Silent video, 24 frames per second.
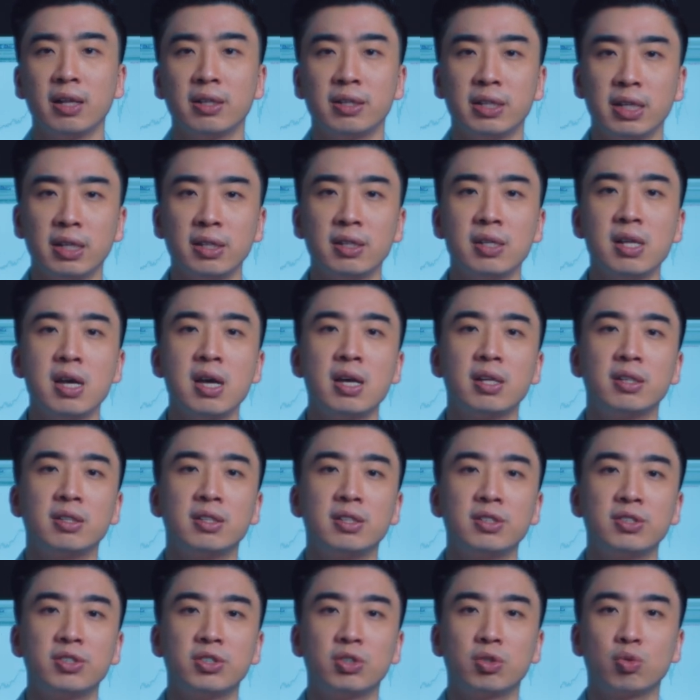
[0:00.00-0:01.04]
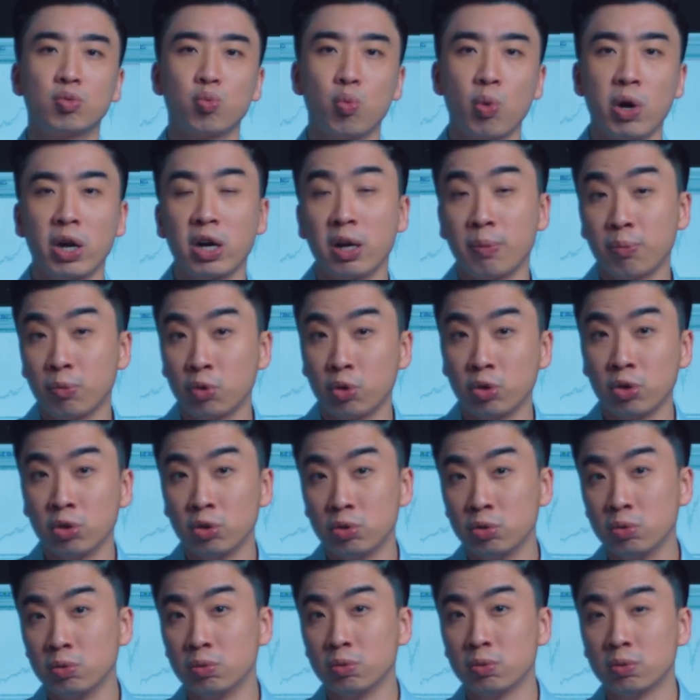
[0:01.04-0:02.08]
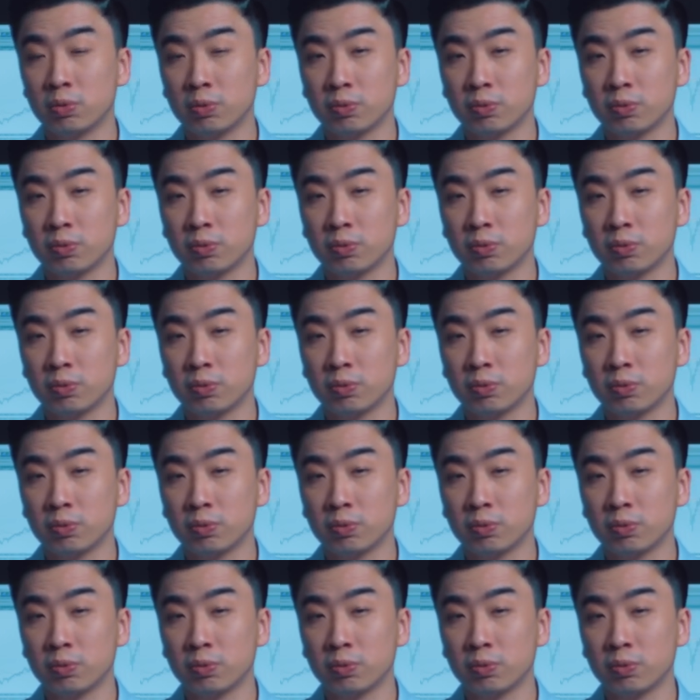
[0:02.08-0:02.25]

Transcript: then this is what I'm going to do.